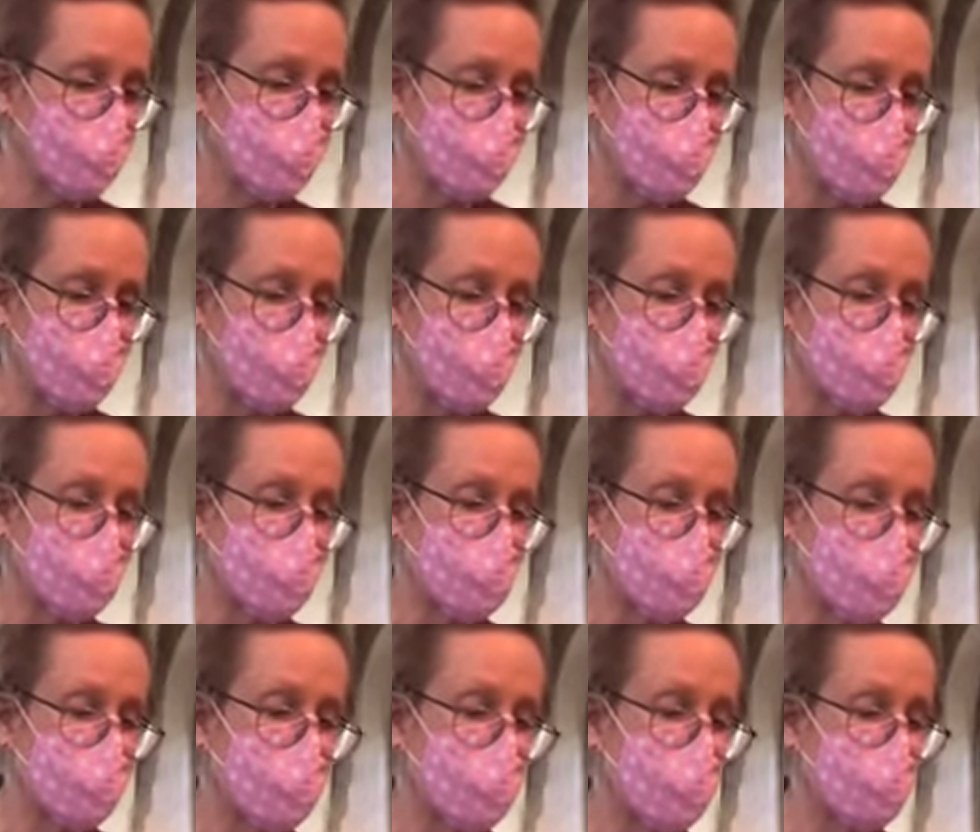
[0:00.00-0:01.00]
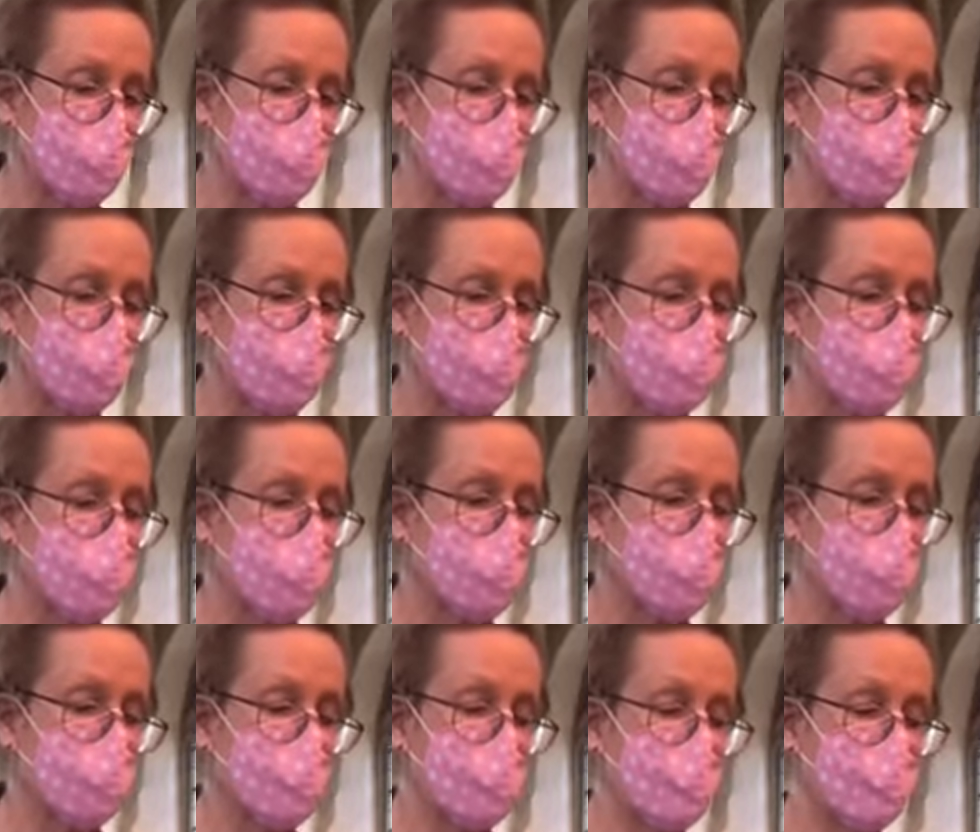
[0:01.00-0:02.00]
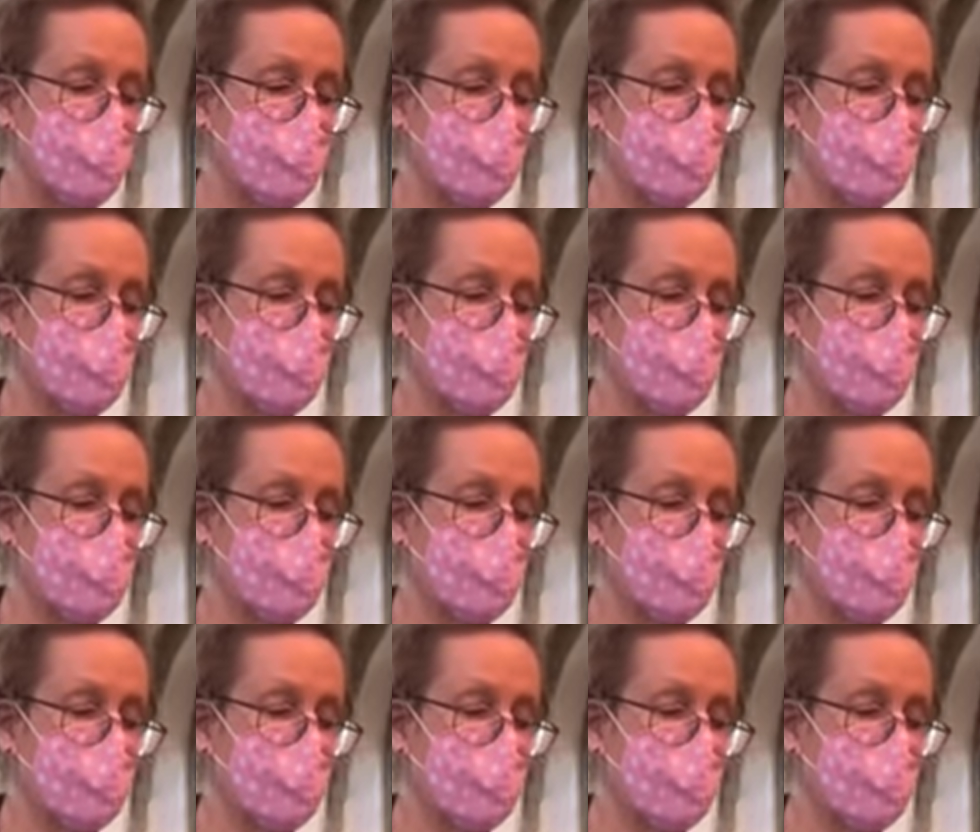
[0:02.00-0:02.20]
(no one is talking)